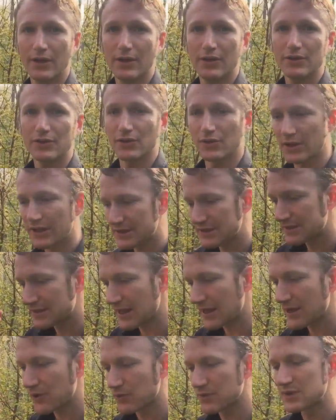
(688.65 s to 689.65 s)
So let's
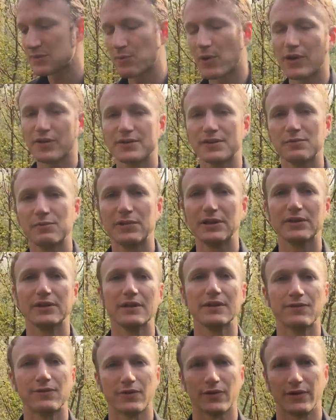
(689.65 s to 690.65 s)
take
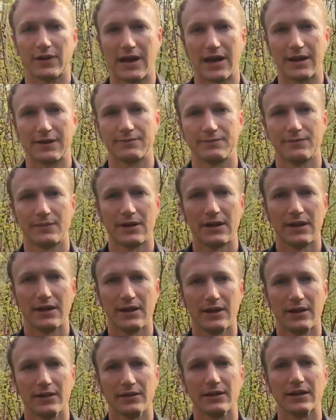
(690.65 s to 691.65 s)
responsibility for that.
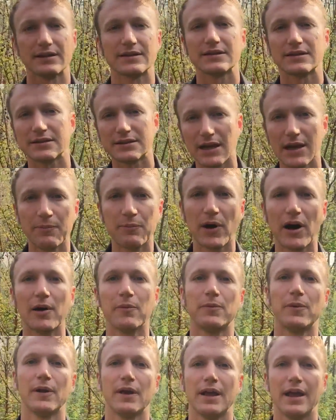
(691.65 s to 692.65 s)
Let's step
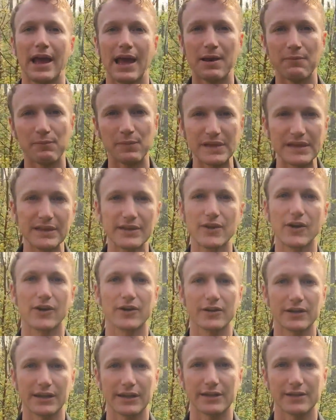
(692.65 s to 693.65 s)
up and be
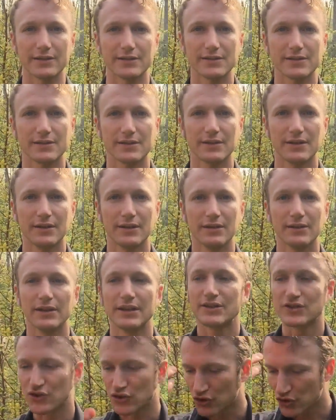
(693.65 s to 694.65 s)
guardians.
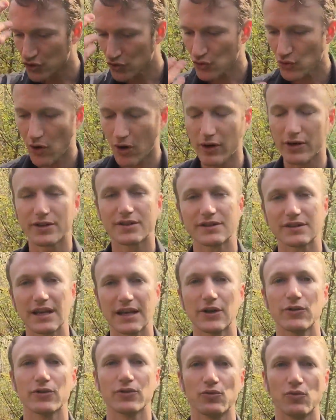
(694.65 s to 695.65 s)
Let's do our
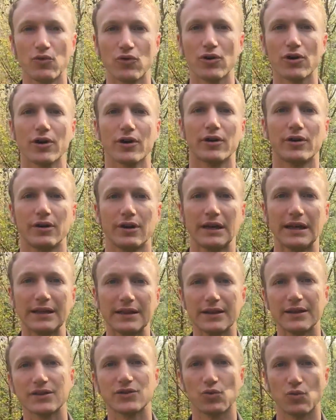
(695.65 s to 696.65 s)
sacred work
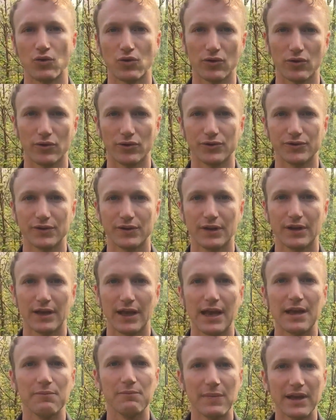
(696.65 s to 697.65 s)
in this world
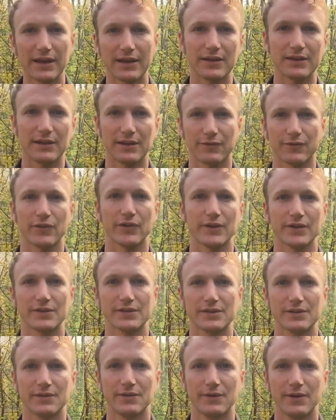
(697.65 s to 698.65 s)
and make a
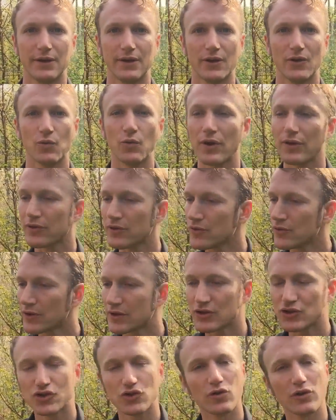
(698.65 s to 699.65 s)
difference. Whether you
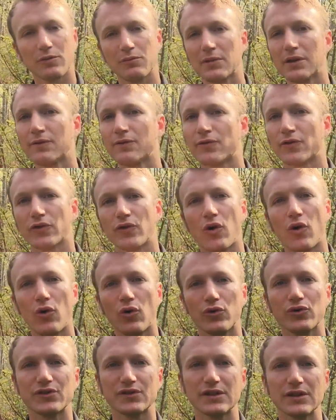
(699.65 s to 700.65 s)
can join me for the
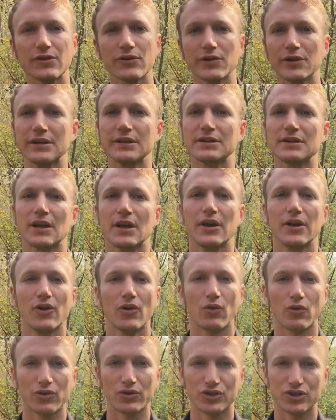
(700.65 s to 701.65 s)
whole series
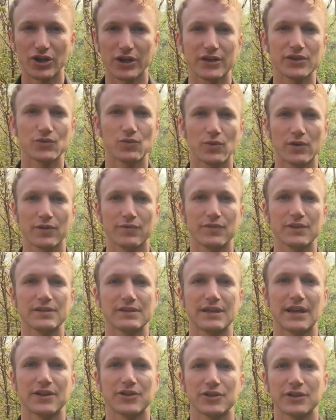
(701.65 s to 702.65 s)
or just one of the
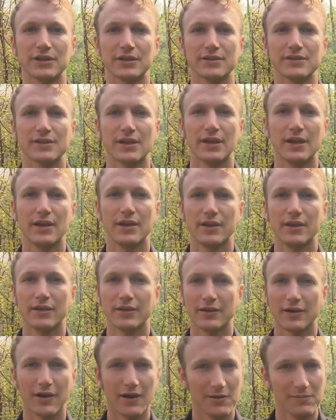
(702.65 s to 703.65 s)
sessions,
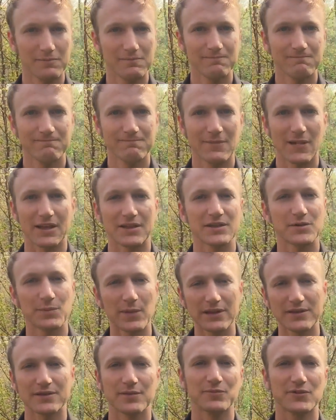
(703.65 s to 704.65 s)
come and
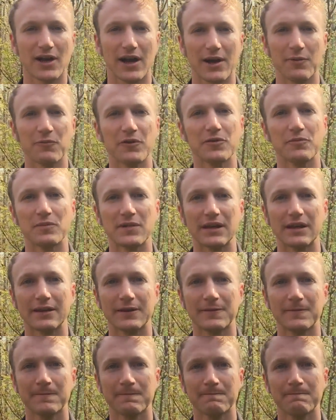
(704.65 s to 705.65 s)
spend some time with me.
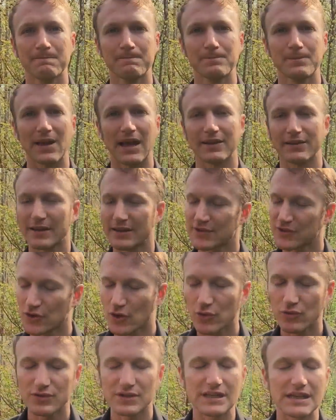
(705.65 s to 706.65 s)
And let's
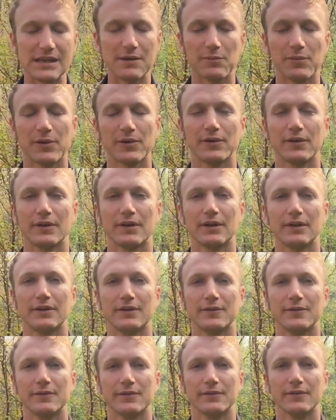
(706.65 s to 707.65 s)
go deep.
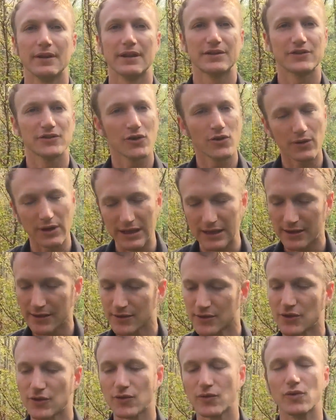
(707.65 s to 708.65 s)
Let's go
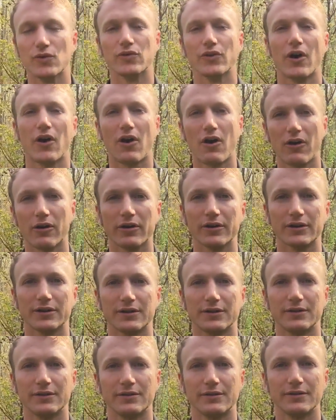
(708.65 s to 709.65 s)
into the heart
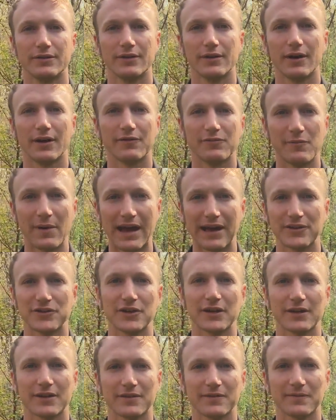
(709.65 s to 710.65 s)
of
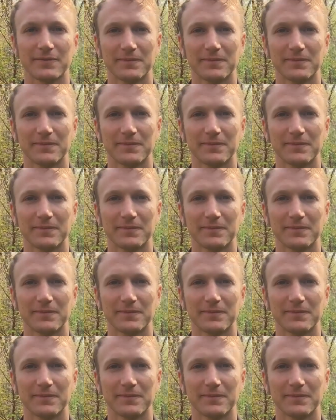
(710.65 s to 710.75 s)
magic.